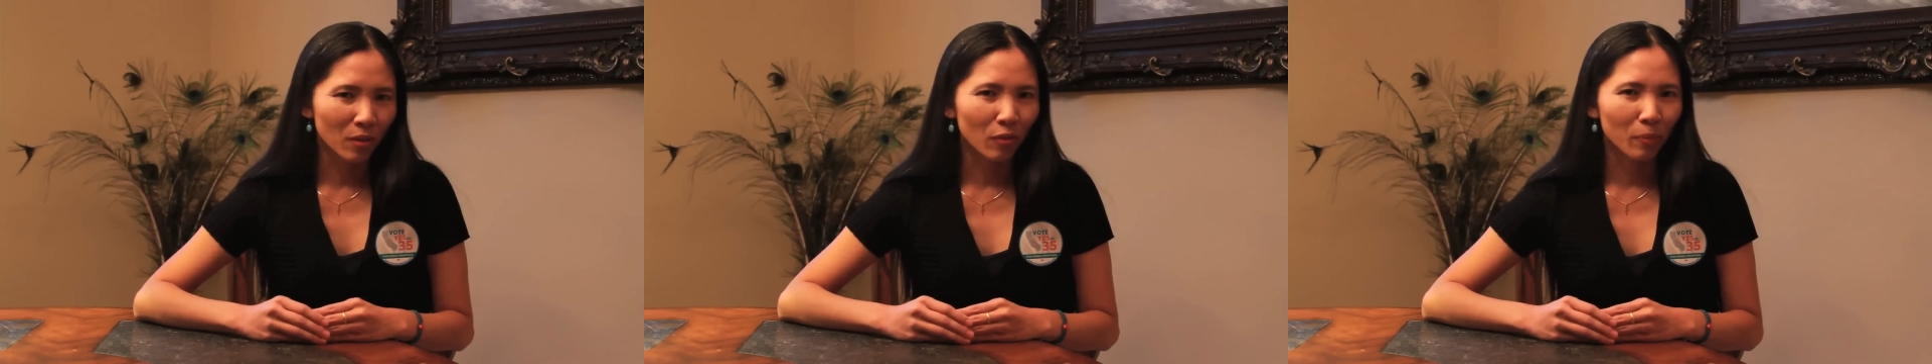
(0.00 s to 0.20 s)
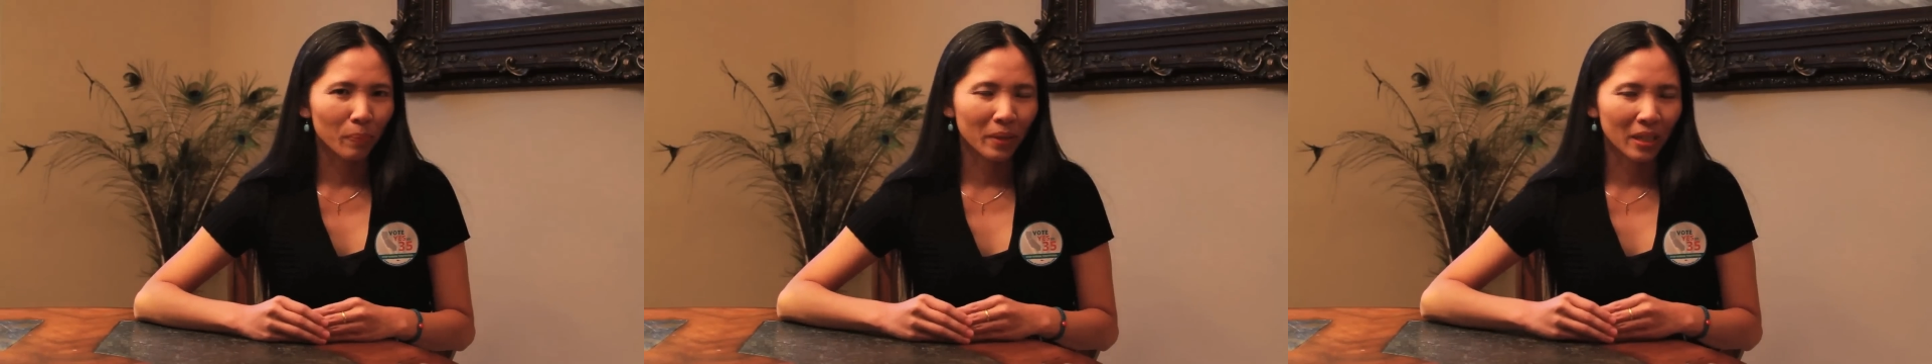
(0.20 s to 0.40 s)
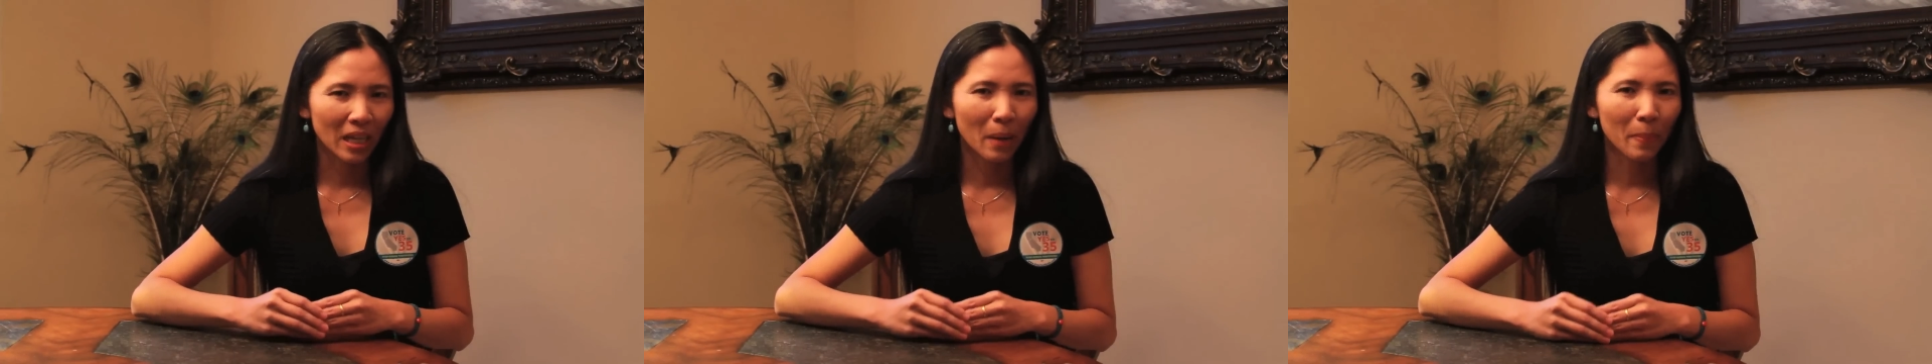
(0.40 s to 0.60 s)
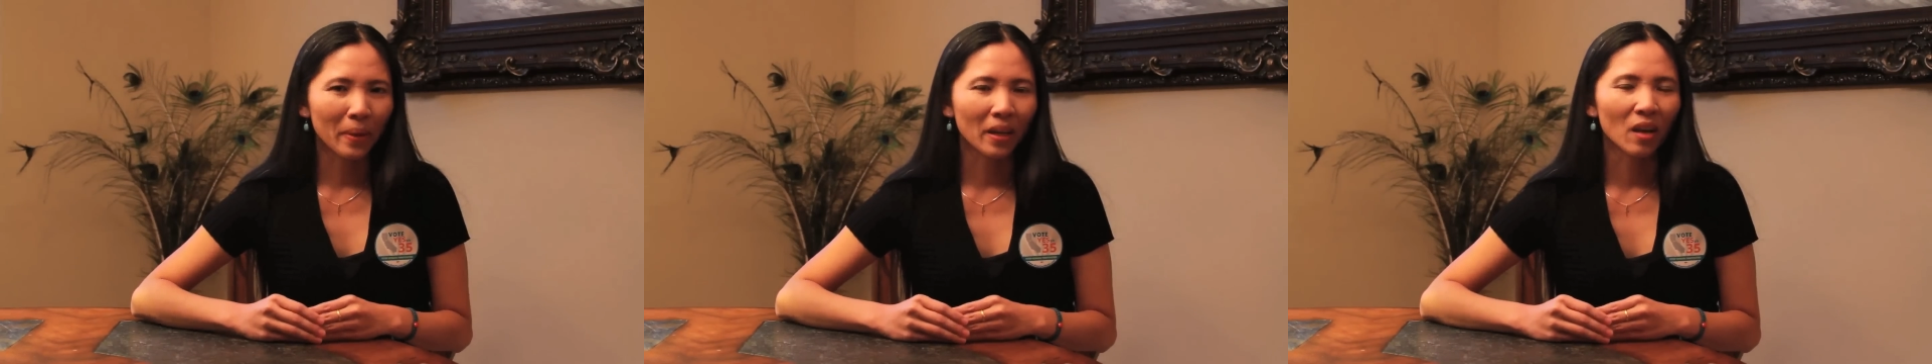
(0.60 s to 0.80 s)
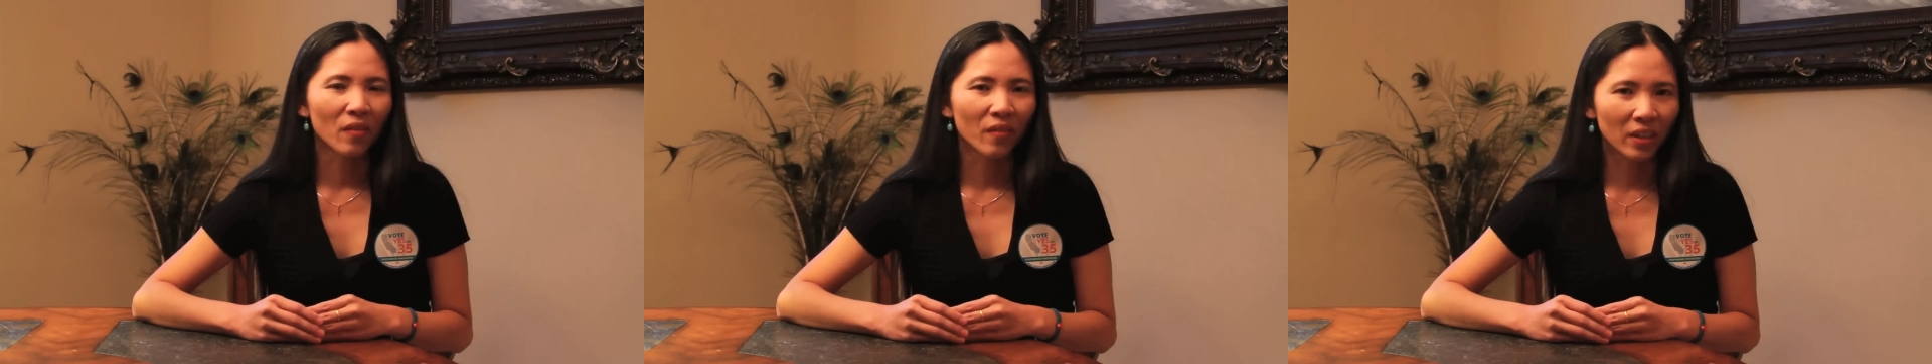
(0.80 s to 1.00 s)
from becoming
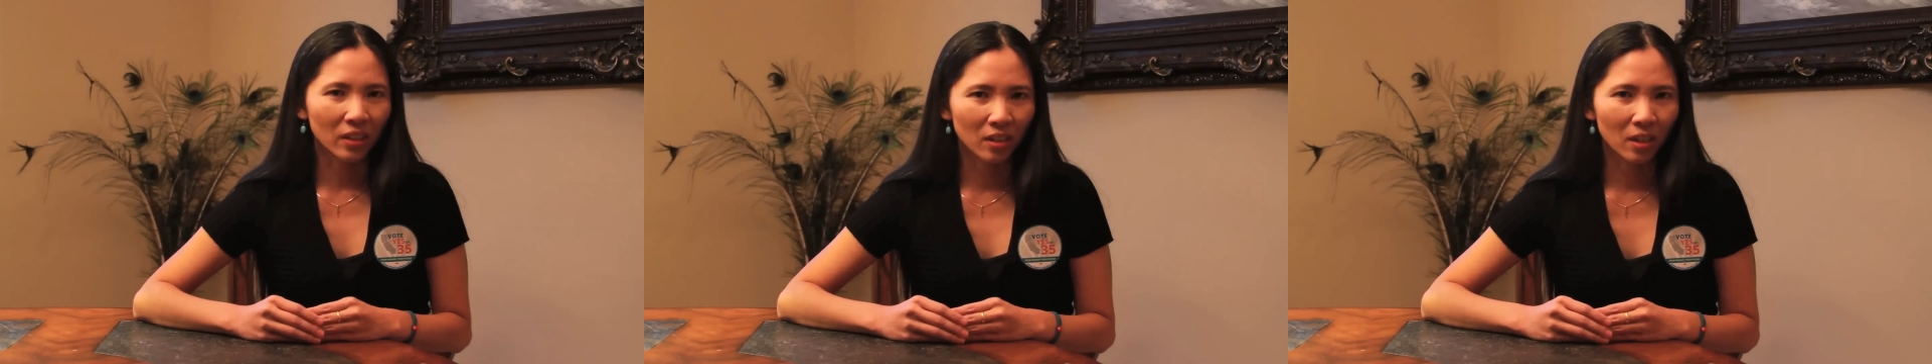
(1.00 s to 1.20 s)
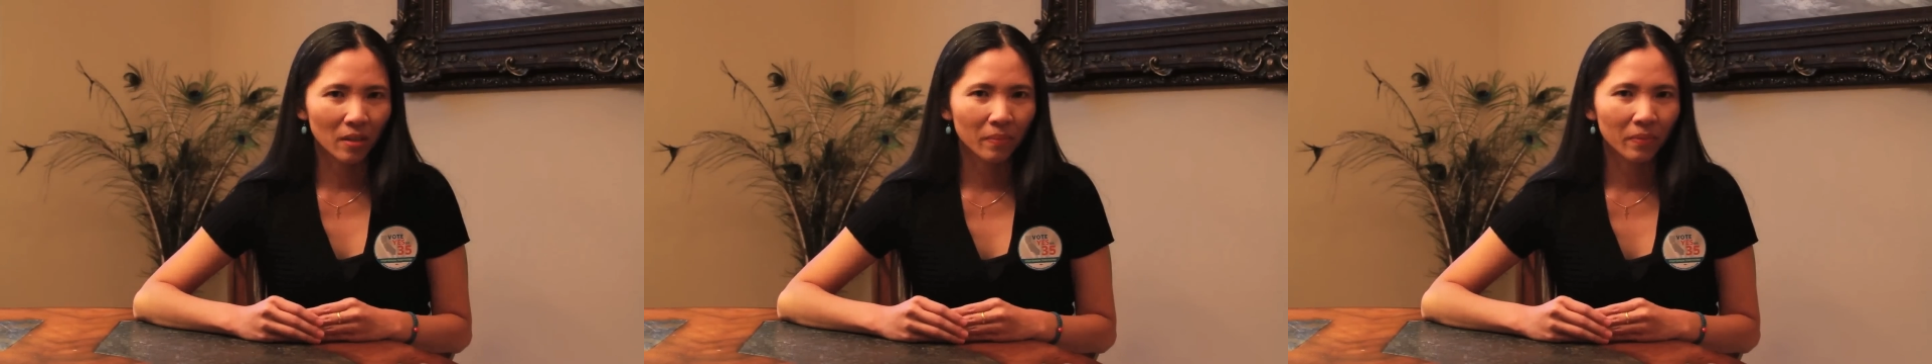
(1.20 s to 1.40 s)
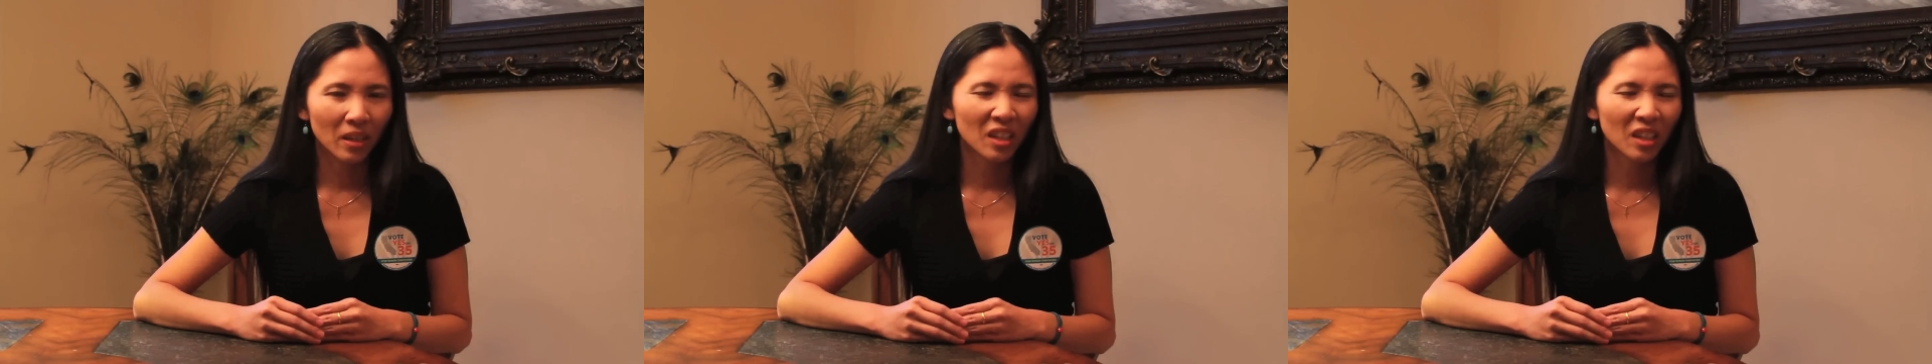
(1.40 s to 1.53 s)
a victim